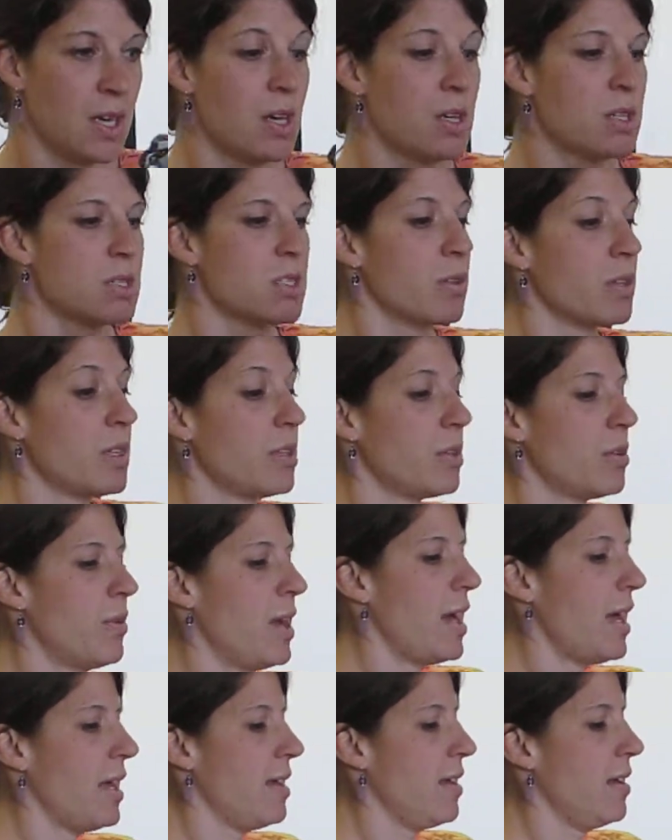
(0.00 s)
So Little
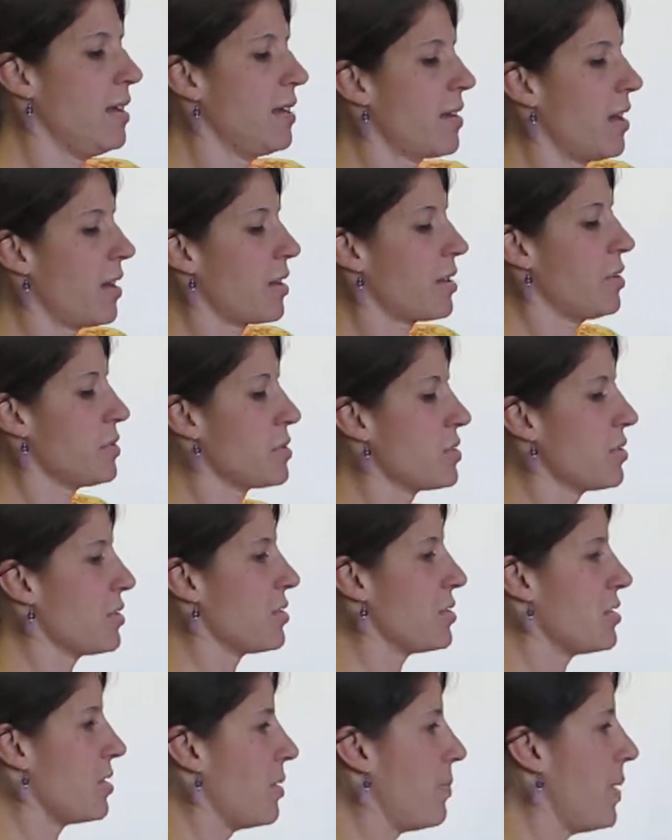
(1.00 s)
Red got closer
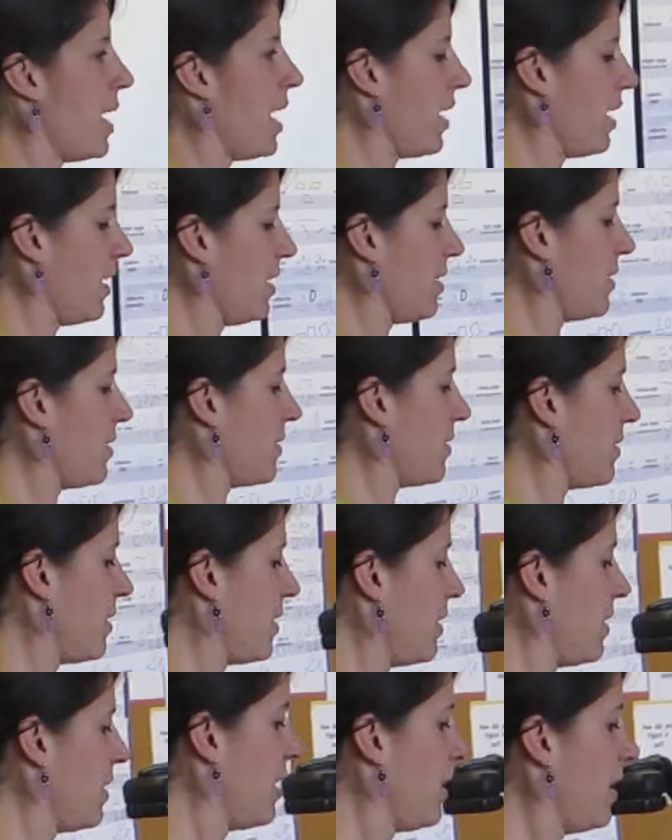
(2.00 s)
to the bed.
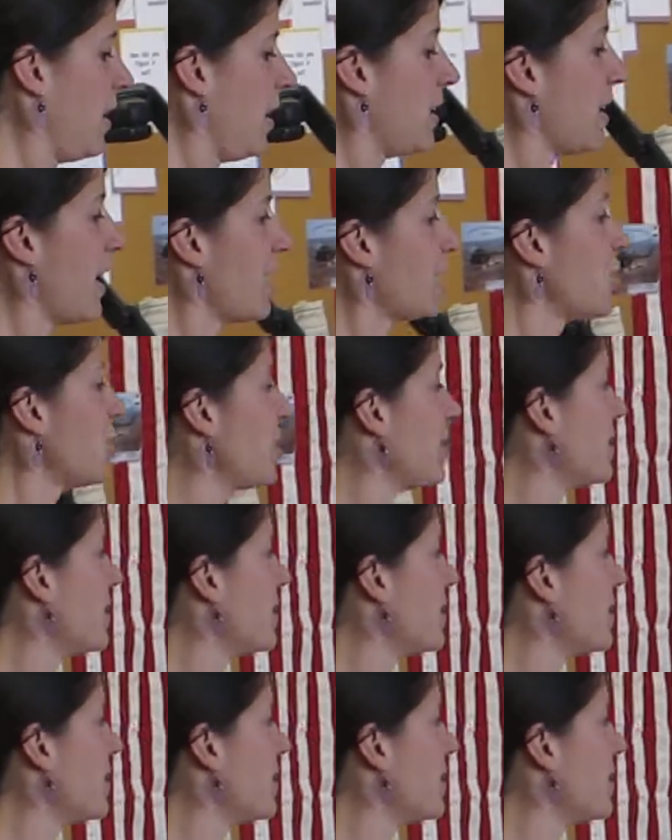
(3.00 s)
And as she